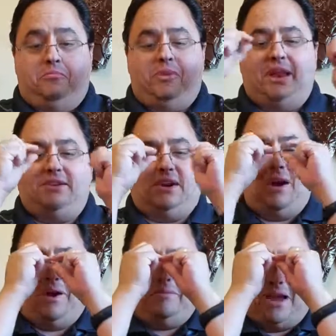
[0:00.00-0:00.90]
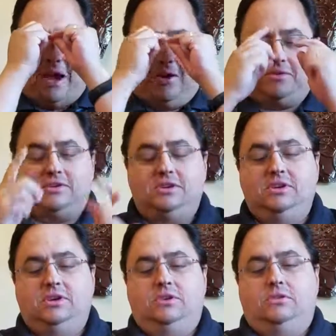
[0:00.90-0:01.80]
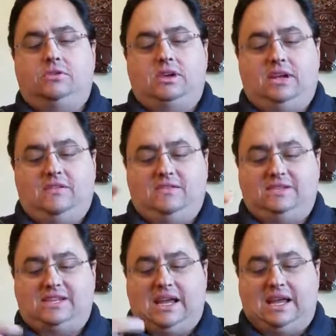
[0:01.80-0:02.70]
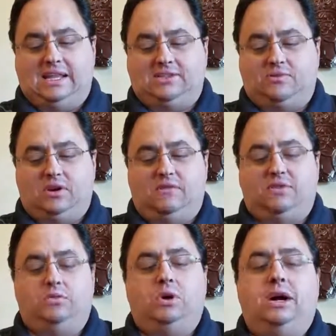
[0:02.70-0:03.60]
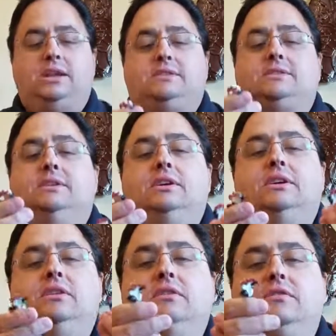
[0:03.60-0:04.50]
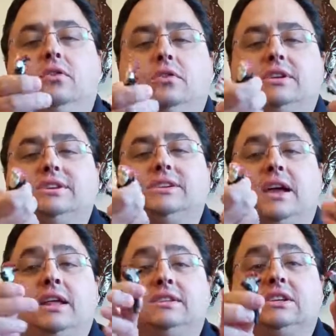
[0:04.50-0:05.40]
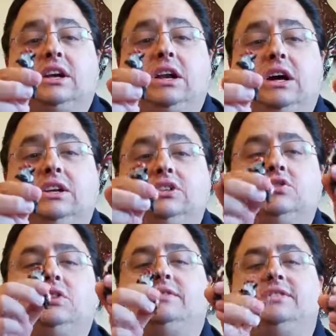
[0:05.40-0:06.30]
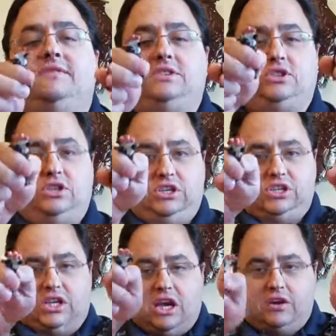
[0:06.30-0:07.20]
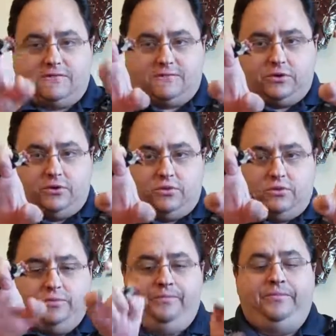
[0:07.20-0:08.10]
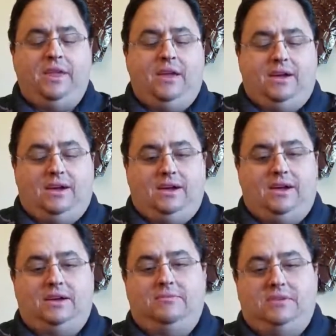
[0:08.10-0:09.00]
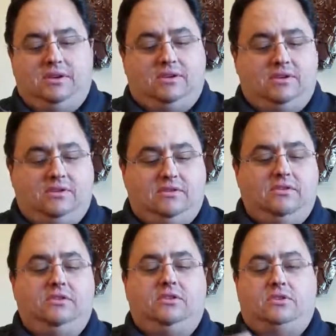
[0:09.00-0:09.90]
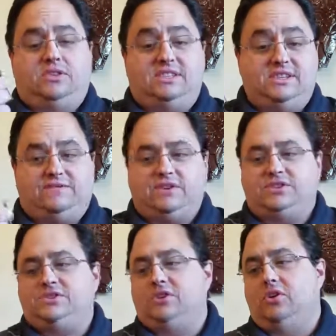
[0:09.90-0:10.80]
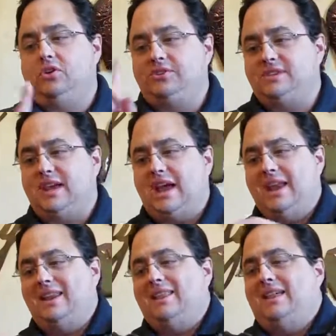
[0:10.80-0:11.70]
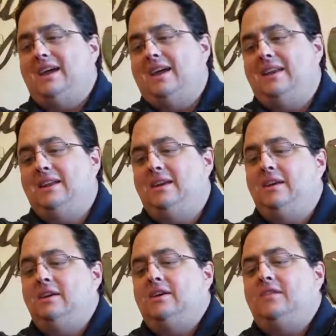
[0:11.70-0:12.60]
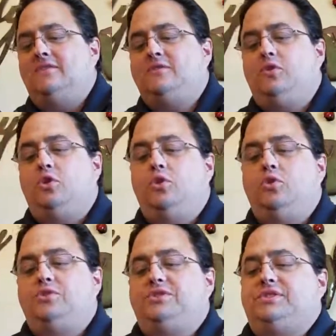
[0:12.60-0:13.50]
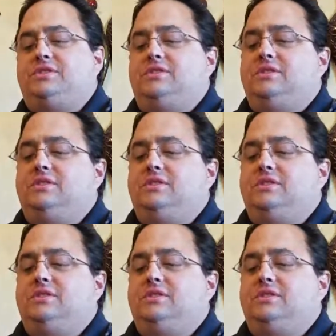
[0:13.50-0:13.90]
bent armed out. You can give his hands wherever you want. You've got his hands clutched as if he's reaching out for you. Got different saws, and then, of course,